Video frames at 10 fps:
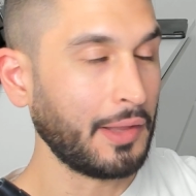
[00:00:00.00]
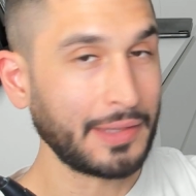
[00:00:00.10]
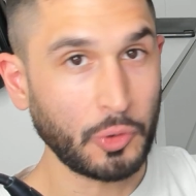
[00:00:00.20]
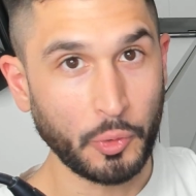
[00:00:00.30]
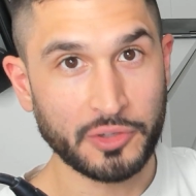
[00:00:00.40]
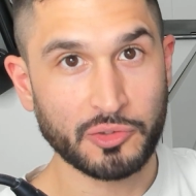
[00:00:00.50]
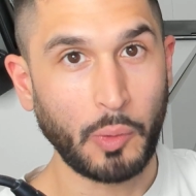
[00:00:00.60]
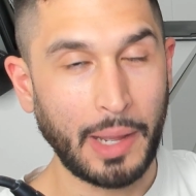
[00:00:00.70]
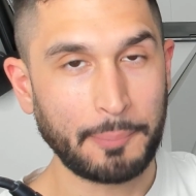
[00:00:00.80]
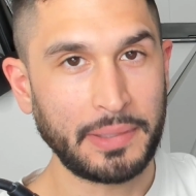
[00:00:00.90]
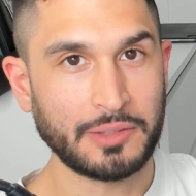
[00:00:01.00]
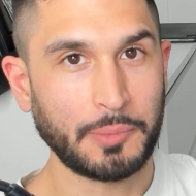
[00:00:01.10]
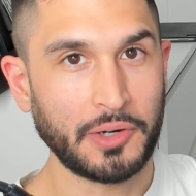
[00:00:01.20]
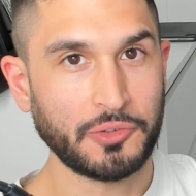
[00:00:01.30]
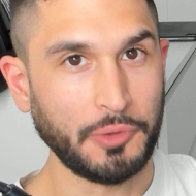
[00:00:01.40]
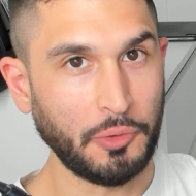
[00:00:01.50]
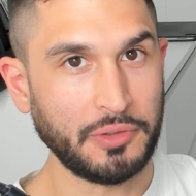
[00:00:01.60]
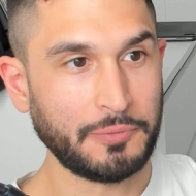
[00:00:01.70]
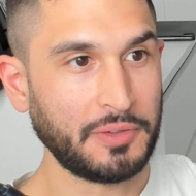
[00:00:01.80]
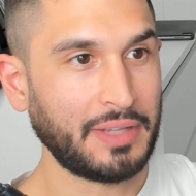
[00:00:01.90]
the court swapping DeMar
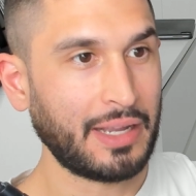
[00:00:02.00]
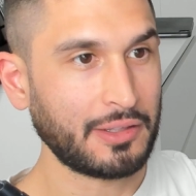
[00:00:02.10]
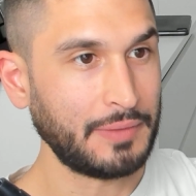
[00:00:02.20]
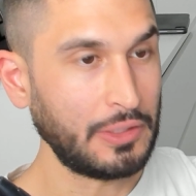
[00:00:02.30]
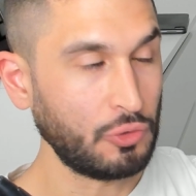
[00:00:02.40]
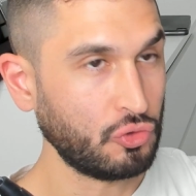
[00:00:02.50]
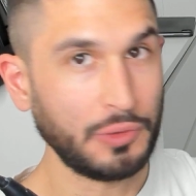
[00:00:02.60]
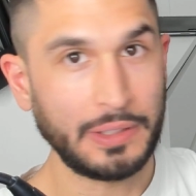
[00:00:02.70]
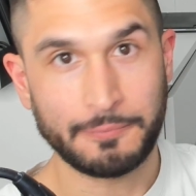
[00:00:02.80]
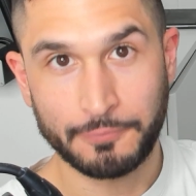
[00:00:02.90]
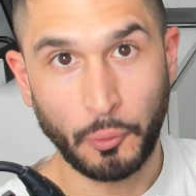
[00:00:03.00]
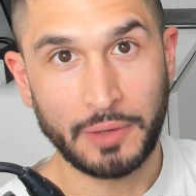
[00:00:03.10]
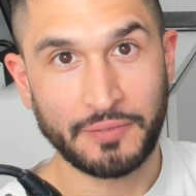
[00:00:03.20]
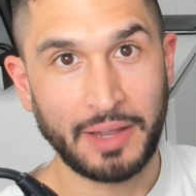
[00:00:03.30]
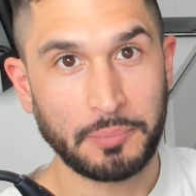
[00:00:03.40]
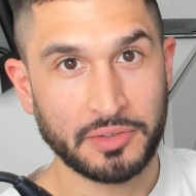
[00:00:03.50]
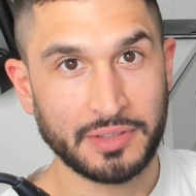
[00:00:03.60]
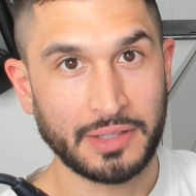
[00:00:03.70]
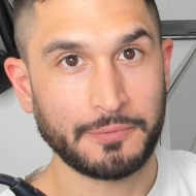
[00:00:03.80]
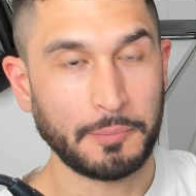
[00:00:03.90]
DeRozan for Zach LaVine, who's shooting
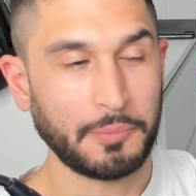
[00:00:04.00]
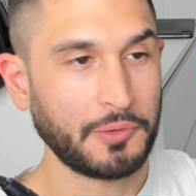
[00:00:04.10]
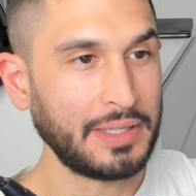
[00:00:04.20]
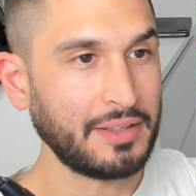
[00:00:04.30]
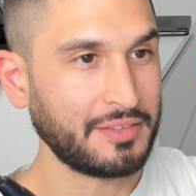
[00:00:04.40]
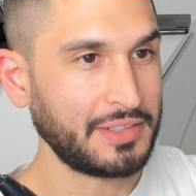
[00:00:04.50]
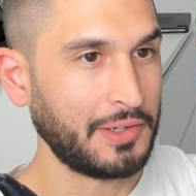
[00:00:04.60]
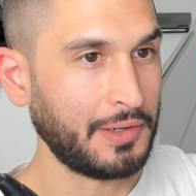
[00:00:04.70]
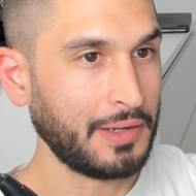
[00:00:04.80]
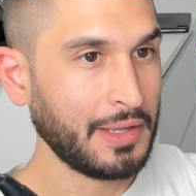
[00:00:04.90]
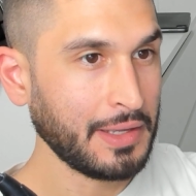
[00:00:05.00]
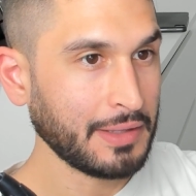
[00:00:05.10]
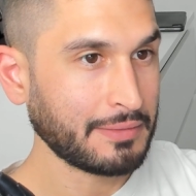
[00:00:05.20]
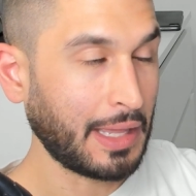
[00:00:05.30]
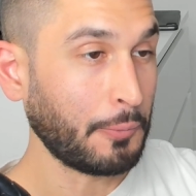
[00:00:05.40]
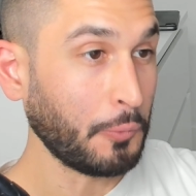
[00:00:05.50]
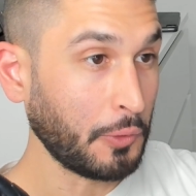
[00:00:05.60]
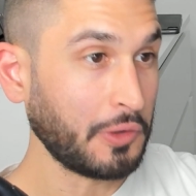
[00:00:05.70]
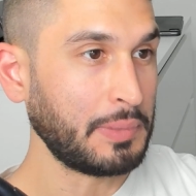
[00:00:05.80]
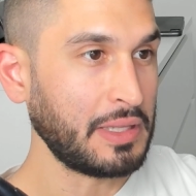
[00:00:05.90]
45% from three this year, that
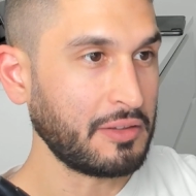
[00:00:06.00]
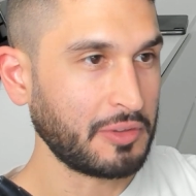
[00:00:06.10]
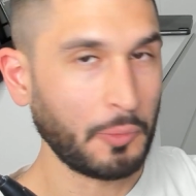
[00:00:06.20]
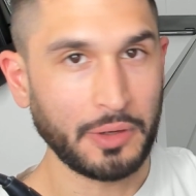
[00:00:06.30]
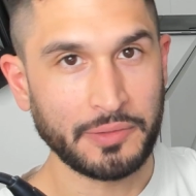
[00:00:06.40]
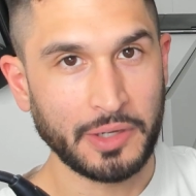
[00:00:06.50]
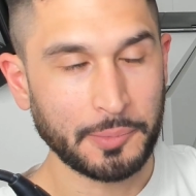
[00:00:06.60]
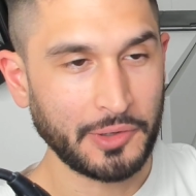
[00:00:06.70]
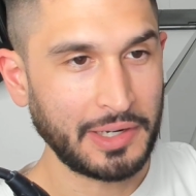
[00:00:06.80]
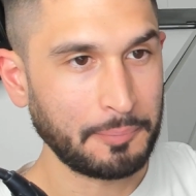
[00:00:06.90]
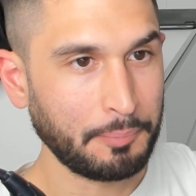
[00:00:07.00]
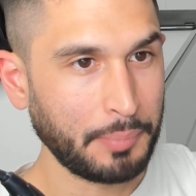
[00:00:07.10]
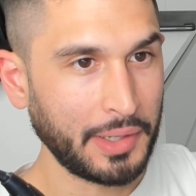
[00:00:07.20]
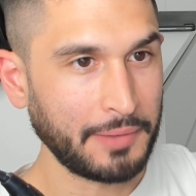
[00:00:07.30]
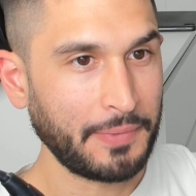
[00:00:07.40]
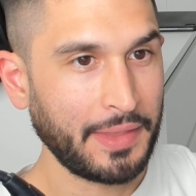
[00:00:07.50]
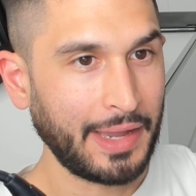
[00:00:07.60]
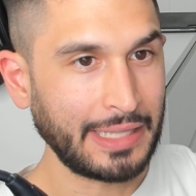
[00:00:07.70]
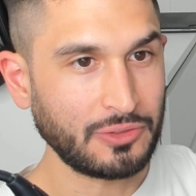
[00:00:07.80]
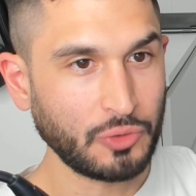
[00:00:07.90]
would be somewhat of an upgrade. But
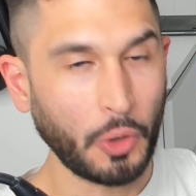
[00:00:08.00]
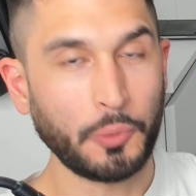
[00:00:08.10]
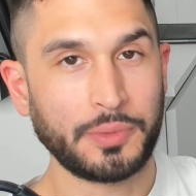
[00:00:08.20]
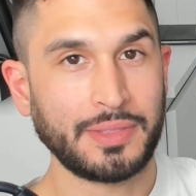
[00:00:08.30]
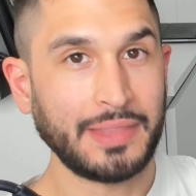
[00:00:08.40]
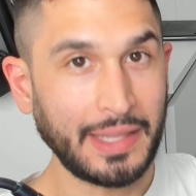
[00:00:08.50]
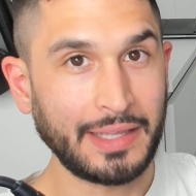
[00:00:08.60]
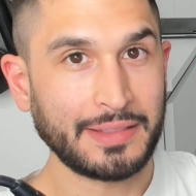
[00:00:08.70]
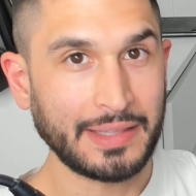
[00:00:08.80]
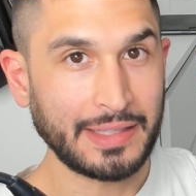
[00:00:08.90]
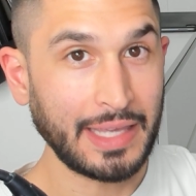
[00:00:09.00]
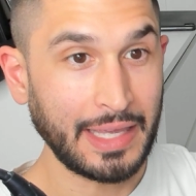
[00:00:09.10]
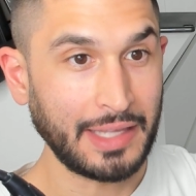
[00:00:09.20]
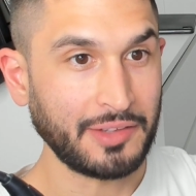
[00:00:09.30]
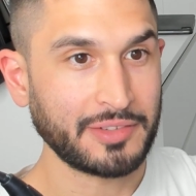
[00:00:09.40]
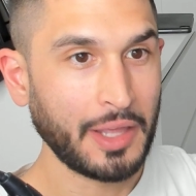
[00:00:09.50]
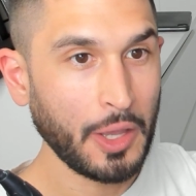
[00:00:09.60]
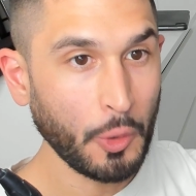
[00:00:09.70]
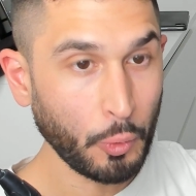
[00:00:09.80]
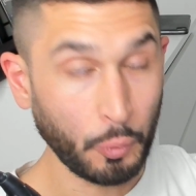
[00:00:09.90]
I don't think the Kings
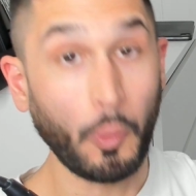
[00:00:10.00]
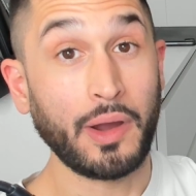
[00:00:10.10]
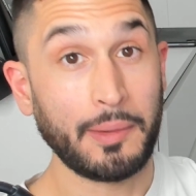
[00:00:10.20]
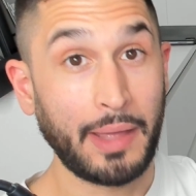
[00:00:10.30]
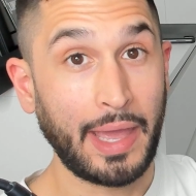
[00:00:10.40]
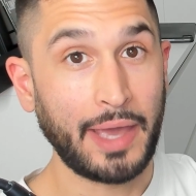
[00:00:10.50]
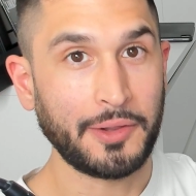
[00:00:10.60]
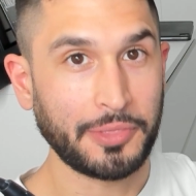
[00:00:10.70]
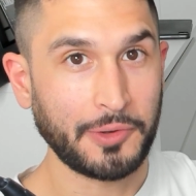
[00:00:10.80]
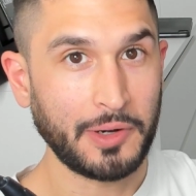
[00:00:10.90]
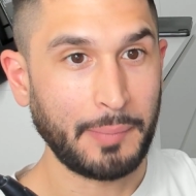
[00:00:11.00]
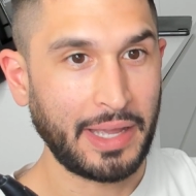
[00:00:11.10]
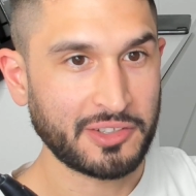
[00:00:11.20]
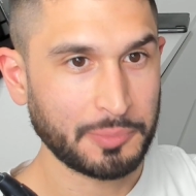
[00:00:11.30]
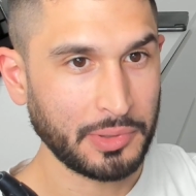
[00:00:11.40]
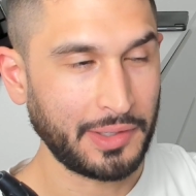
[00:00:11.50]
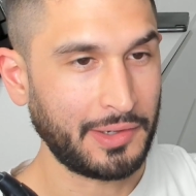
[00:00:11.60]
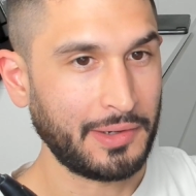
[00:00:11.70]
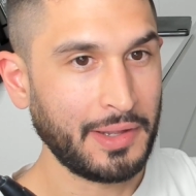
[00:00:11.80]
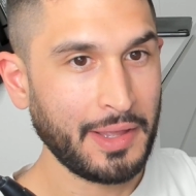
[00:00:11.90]
would want to add a third max
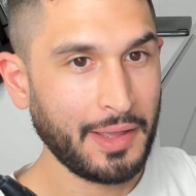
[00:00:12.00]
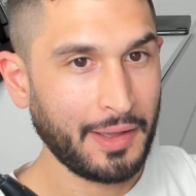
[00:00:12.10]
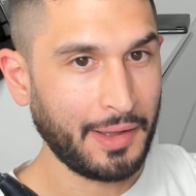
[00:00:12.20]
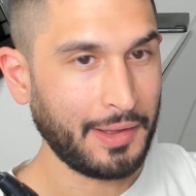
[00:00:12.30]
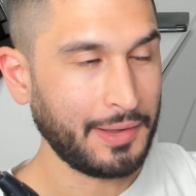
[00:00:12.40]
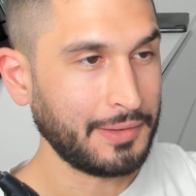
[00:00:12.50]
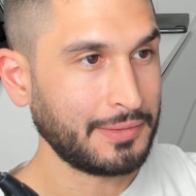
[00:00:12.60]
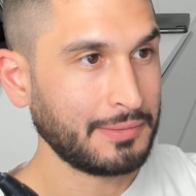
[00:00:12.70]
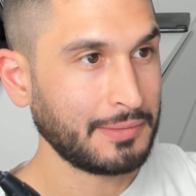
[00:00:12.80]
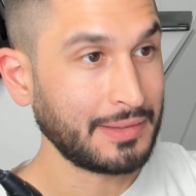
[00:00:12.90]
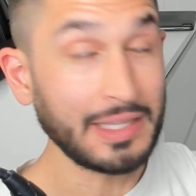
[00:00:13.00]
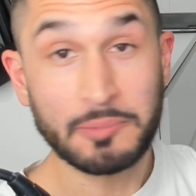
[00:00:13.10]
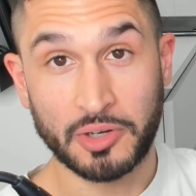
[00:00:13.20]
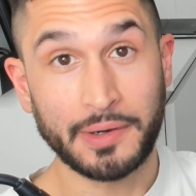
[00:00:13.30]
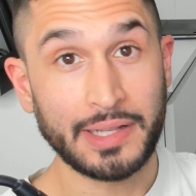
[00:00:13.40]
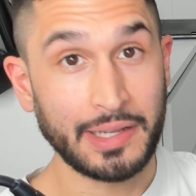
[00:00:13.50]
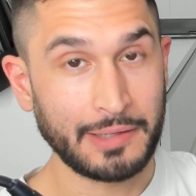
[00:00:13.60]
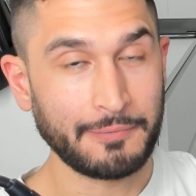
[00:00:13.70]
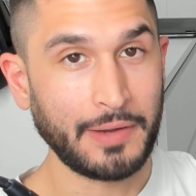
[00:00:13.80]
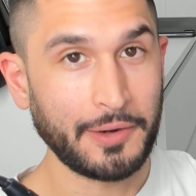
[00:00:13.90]
player. The team's already
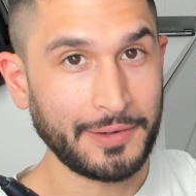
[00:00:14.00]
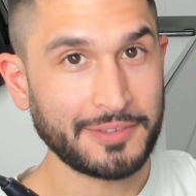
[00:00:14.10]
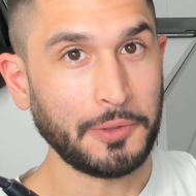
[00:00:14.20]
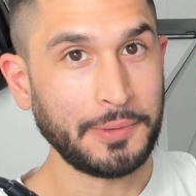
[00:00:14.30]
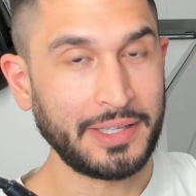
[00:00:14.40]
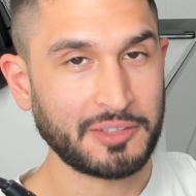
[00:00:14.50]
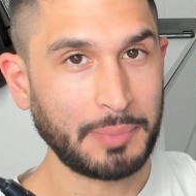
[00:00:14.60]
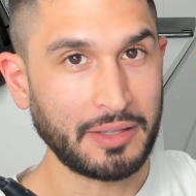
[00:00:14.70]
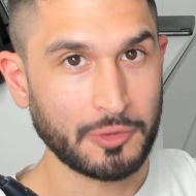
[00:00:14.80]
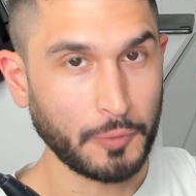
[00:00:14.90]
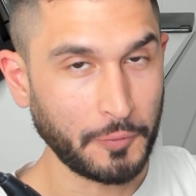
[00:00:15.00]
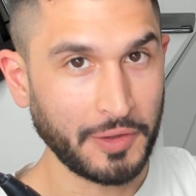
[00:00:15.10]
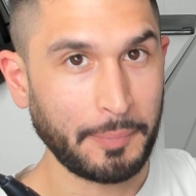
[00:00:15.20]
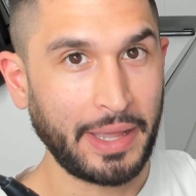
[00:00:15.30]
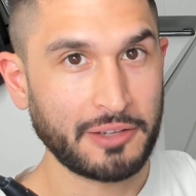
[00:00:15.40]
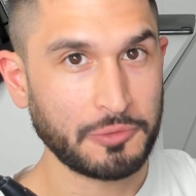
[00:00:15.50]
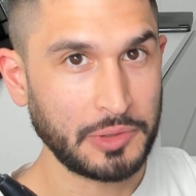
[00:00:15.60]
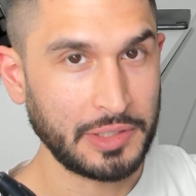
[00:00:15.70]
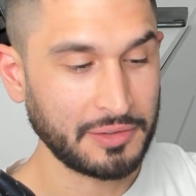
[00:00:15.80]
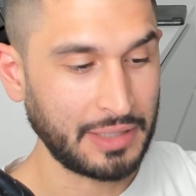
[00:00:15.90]
getting very slowly expensive over the past
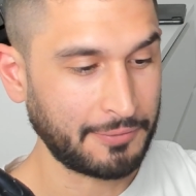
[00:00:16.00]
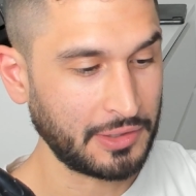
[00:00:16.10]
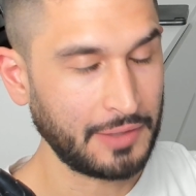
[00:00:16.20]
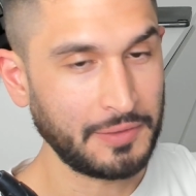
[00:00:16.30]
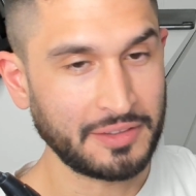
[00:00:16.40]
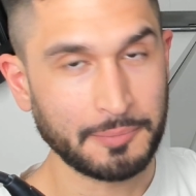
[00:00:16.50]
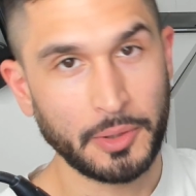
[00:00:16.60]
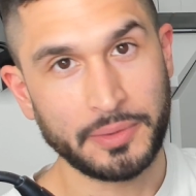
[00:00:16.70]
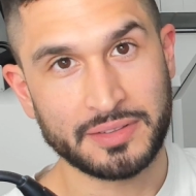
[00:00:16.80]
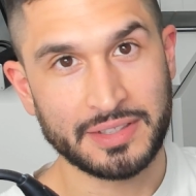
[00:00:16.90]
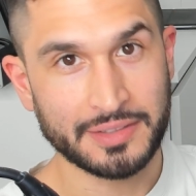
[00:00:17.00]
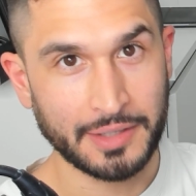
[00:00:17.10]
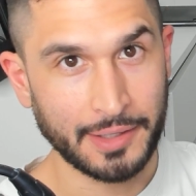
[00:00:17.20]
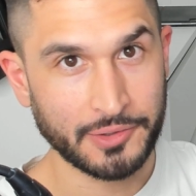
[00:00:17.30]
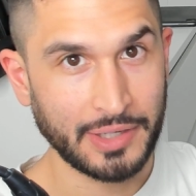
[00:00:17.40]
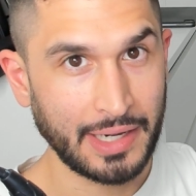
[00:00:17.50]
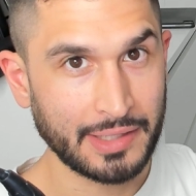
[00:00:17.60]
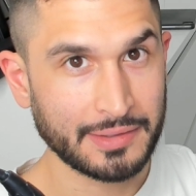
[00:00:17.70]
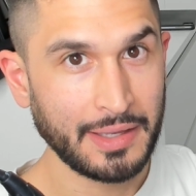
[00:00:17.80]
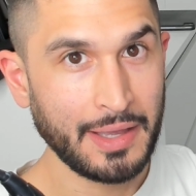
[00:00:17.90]
few years after giving Sabonis his
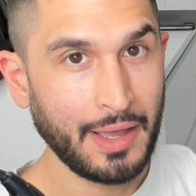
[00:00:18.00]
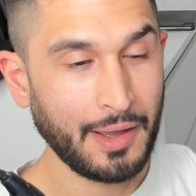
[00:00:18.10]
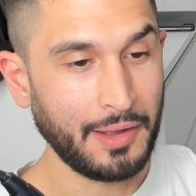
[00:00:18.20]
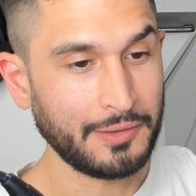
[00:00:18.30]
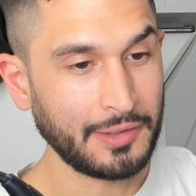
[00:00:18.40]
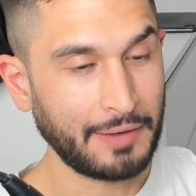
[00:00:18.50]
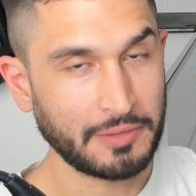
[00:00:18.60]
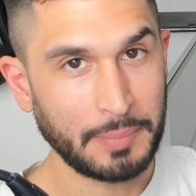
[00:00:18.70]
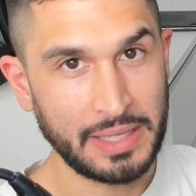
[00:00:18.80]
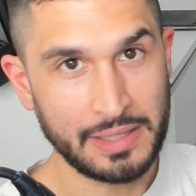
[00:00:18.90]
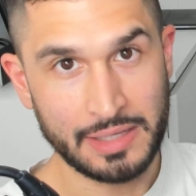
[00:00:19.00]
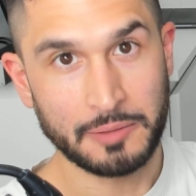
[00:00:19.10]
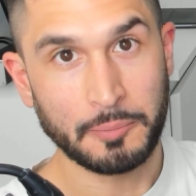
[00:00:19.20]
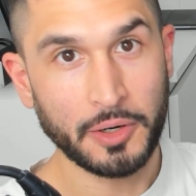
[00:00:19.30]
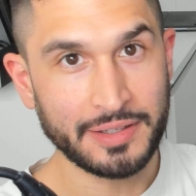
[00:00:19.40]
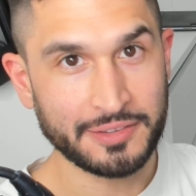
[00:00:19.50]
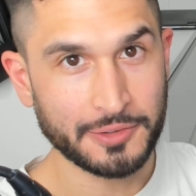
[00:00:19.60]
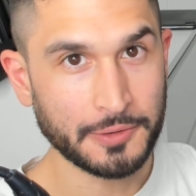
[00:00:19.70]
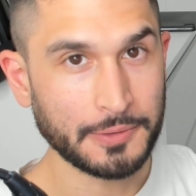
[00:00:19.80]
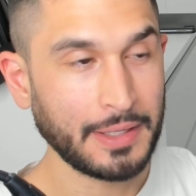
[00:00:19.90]
contract. They're going to have to pay Keegan Murray
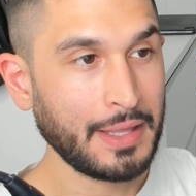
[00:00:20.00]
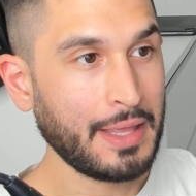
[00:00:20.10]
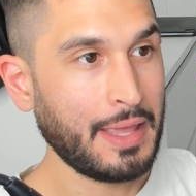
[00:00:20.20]
soon.